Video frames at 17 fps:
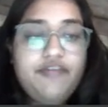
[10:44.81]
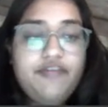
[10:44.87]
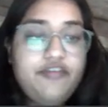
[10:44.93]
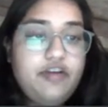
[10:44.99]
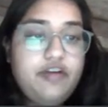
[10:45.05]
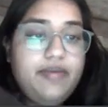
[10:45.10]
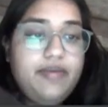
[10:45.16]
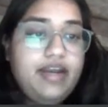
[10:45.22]

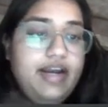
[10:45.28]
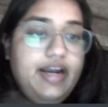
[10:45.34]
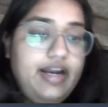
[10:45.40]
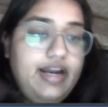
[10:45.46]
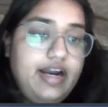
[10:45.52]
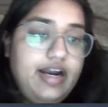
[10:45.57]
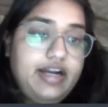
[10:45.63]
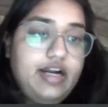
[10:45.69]
we will be
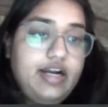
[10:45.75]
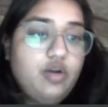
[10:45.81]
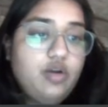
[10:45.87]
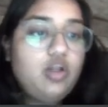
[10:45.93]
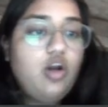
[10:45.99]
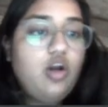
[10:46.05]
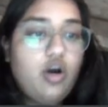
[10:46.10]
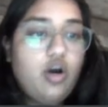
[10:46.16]
redirected
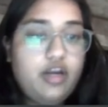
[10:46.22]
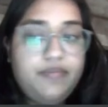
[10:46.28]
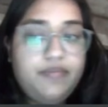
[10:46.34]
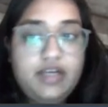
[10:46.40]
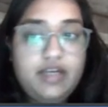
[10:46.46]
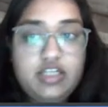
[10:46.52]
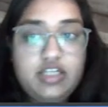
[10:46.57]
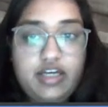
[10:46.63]
to the login
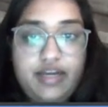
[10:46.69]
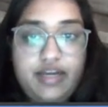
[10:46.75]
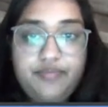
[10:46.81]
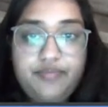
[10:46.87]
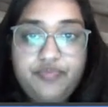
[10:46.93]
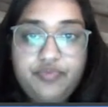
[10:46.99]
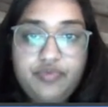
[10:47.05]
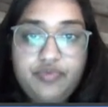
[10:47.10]
page again,
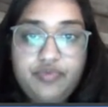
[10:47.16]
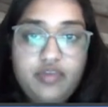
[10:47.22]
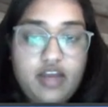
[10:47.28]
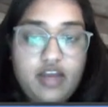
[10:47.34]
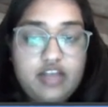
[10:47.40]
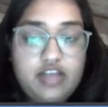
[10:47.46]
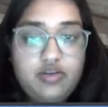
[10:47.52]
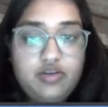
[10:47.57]

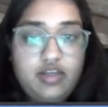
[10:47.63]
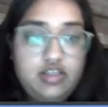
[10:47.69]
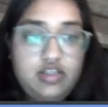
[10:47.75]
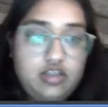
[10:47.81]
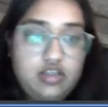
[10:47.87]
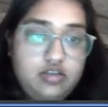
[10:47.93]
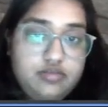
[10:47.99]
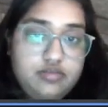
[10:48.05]
as you can
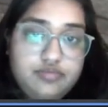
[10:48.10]
see.